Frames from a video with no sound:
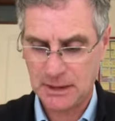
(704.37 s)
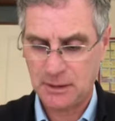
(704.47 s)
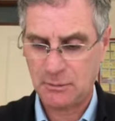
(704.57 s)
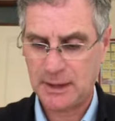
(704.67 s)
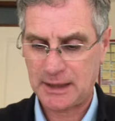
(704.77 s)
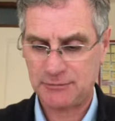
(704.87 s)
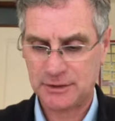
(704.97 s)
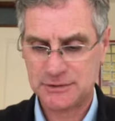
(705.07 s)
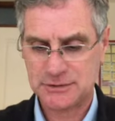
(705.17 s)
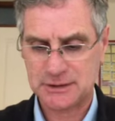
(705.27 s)
We have
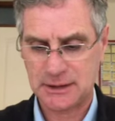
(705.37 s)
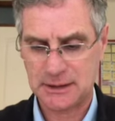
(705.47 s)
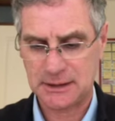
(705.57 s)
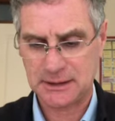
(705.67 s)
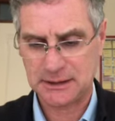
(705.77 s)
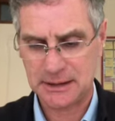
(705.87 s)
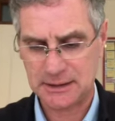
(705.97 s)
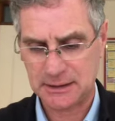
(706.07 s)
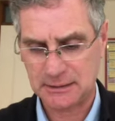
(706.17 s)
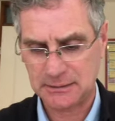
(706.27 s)
this
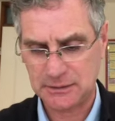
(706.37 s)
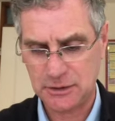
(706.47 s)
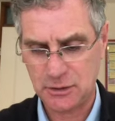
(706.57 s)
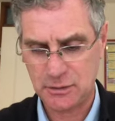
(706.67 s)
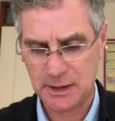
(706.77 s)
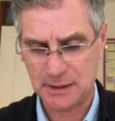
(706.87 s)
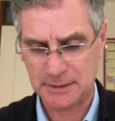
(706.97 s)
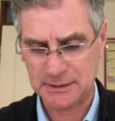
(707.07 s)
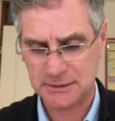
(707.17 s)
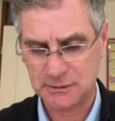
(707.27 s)
another new
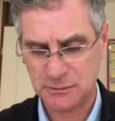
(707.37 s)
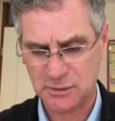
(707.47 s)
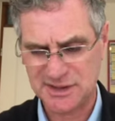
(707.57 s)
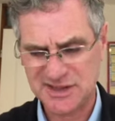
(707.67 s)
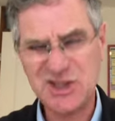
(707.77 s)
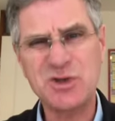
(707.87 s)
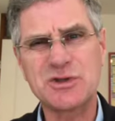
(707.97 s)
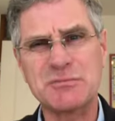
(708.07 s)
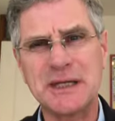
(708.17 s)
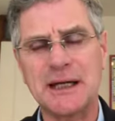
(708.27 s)
element, or new to
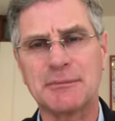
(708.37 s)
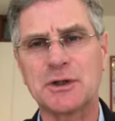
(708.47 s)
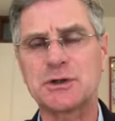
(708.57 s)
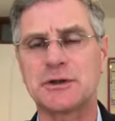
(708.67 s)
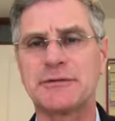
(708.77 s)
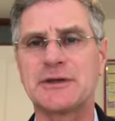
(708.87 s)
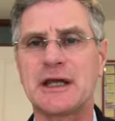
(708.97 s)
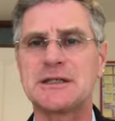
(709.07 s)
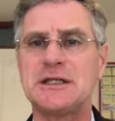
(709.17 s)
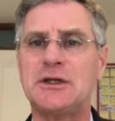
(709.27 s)
me, I'm not sure if it's
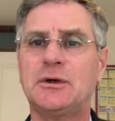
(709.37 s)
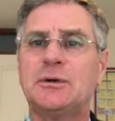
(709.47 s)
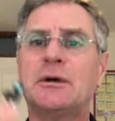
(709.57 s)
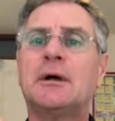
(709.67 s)
actually new,